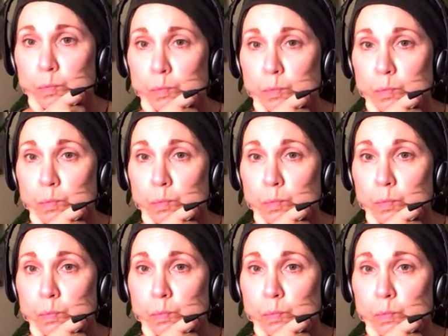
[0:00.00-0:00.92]

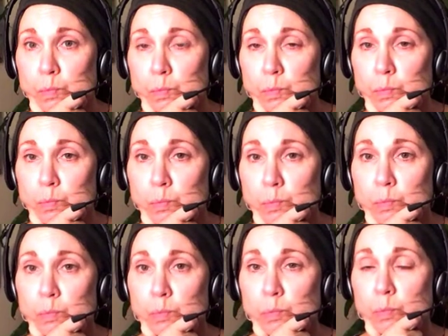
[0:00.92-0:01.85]

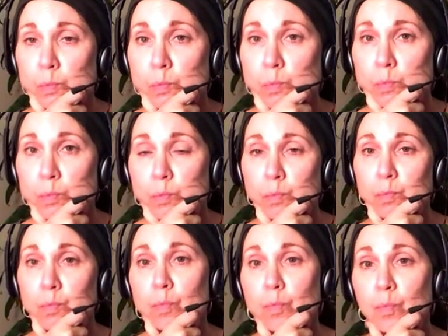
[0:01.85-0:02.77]

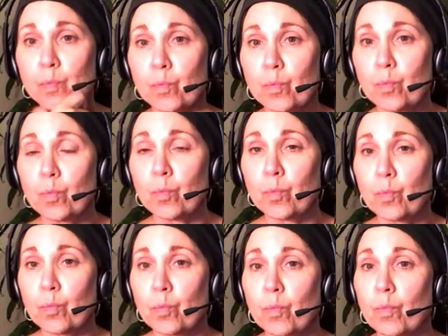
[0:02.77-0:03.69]

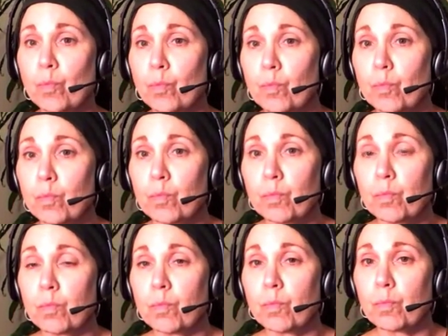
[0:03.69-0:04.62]

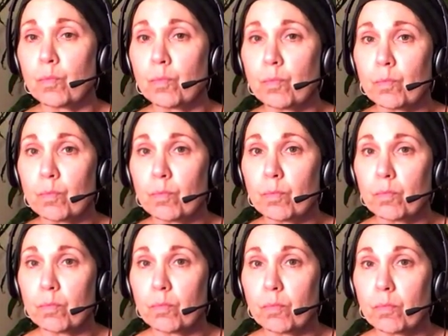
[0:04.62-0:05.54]

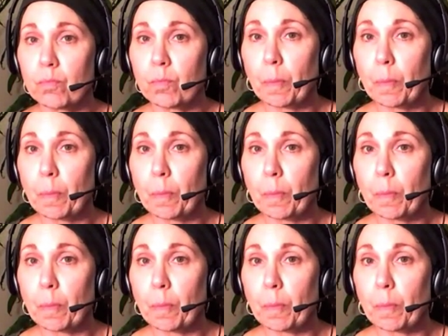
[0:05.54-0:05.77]
(not speaking)